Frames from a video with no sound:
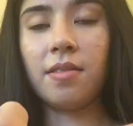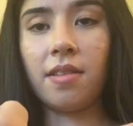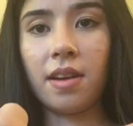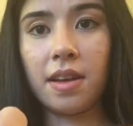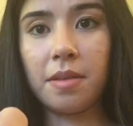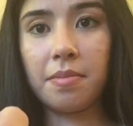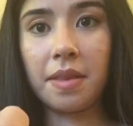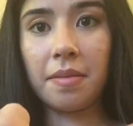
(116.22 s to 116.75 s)
You want
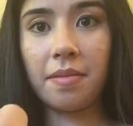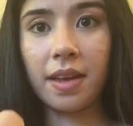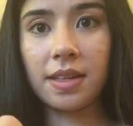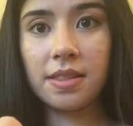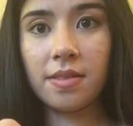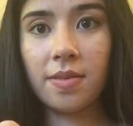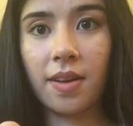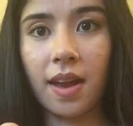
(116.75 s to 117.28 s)
to keep them
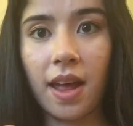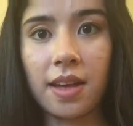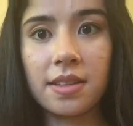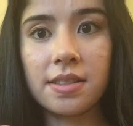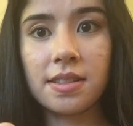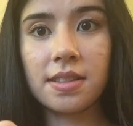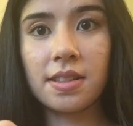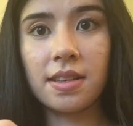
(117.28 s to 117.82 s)
nice and
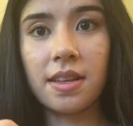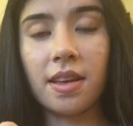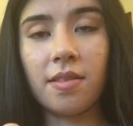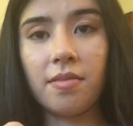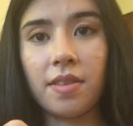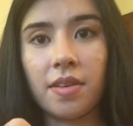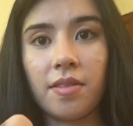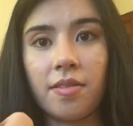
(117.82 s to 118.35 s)
relaxed,
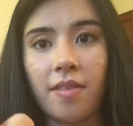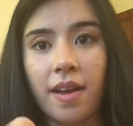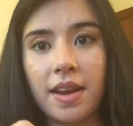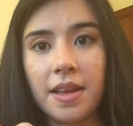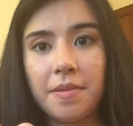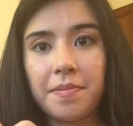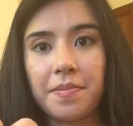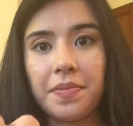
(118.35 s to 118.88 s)
and when you're
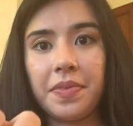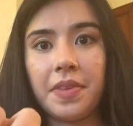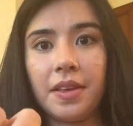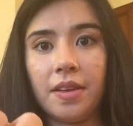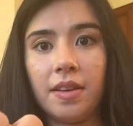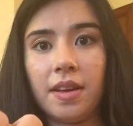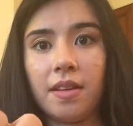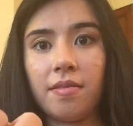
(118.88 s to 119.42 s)
ready,
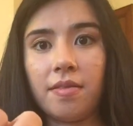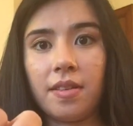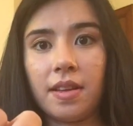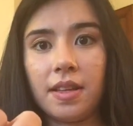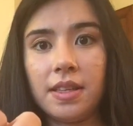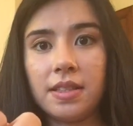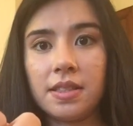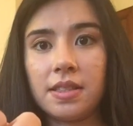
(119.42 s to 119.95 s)
you can
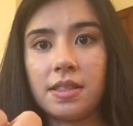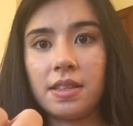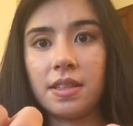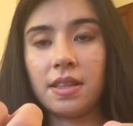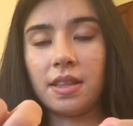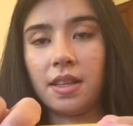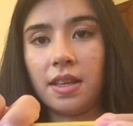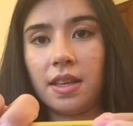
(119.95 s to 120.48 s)
release
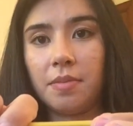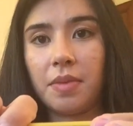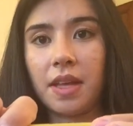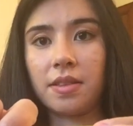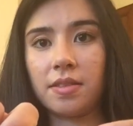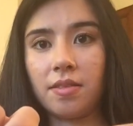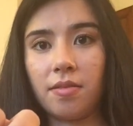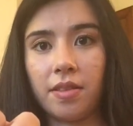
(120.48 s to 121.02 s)
the
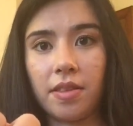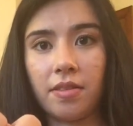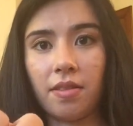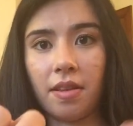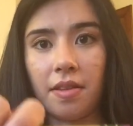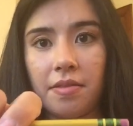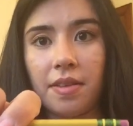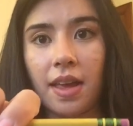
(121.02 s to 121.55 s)
pencil with your
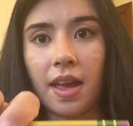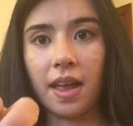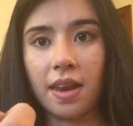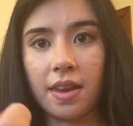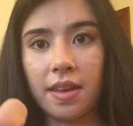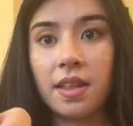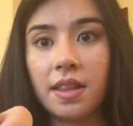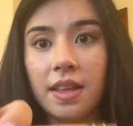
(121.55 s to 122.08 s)
left hand.
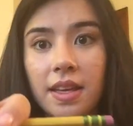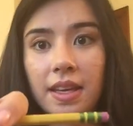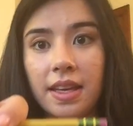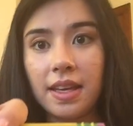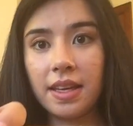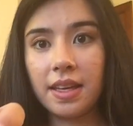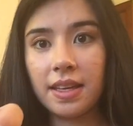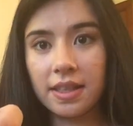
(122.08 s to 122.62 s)
The
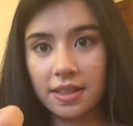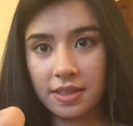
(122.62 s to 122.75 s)
key